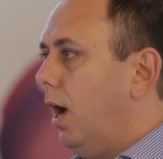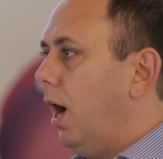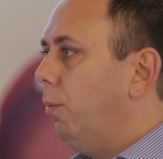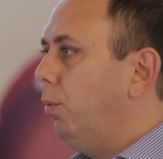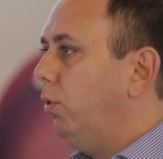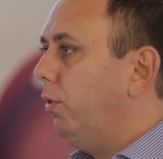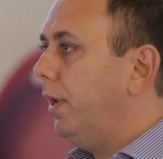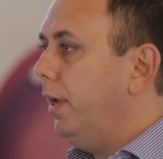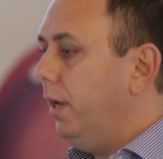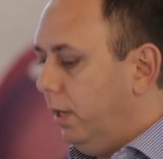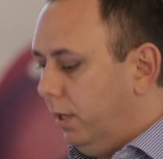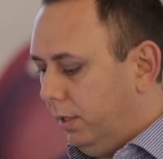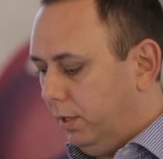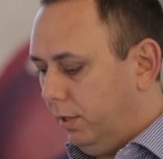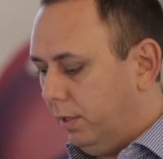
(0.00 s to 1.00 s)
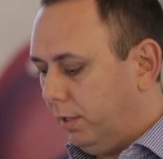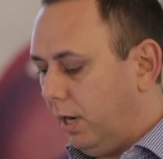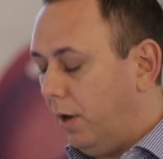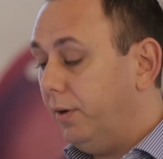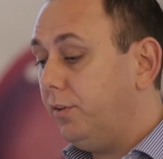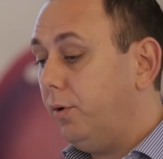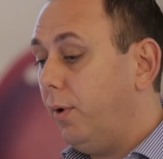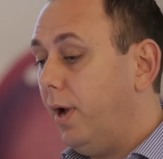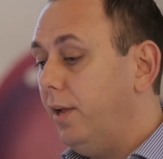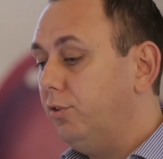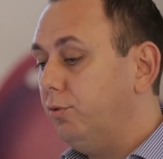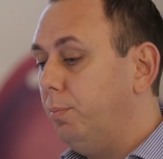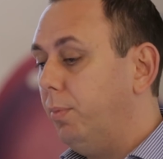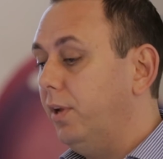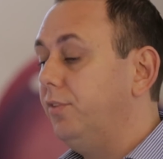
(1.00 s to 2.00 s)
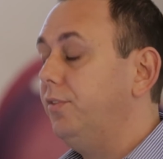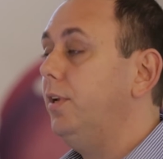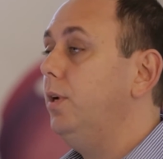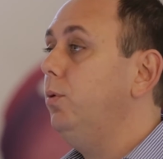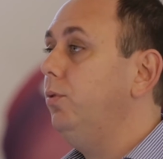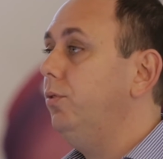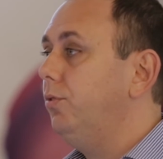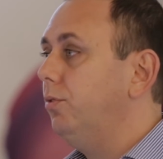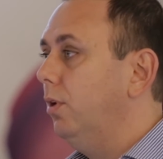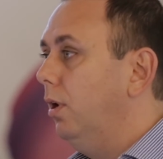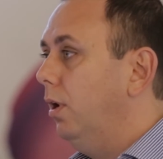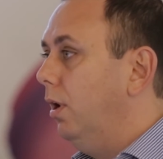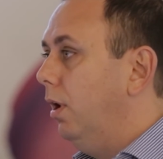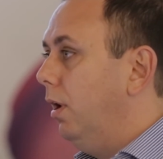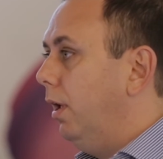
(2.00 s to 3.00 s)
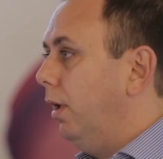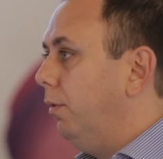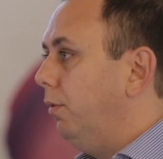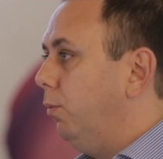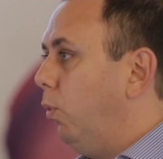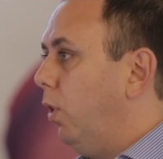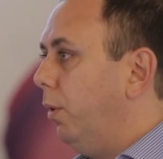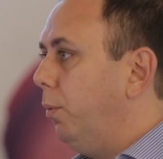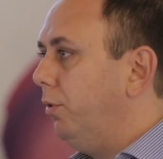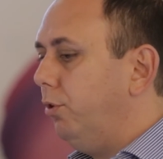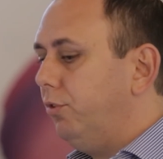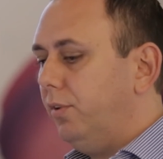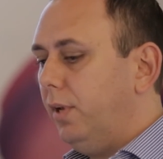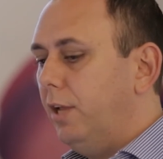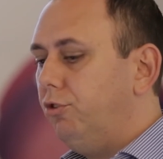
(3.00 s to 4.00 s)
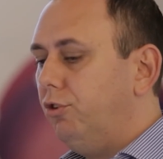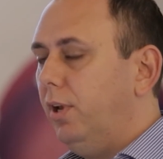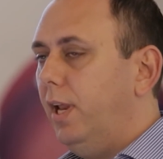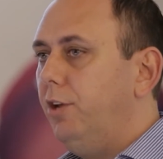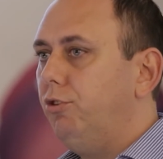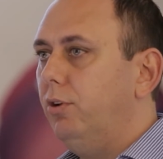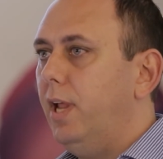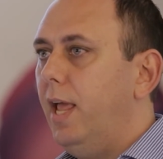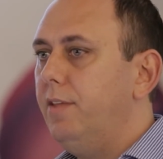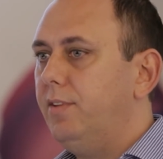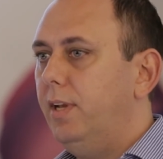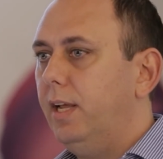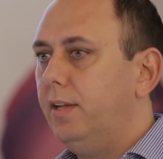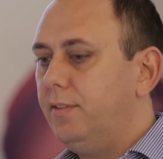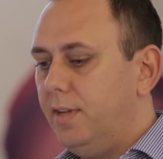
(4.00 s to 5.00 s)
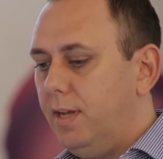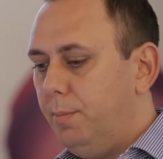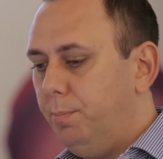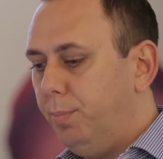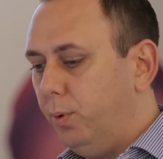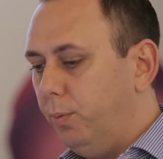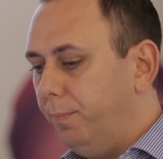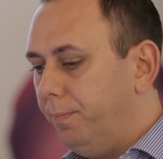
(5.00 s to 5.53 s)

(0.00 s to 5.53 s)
I will here characterize Brazil's water resources legislation as an example.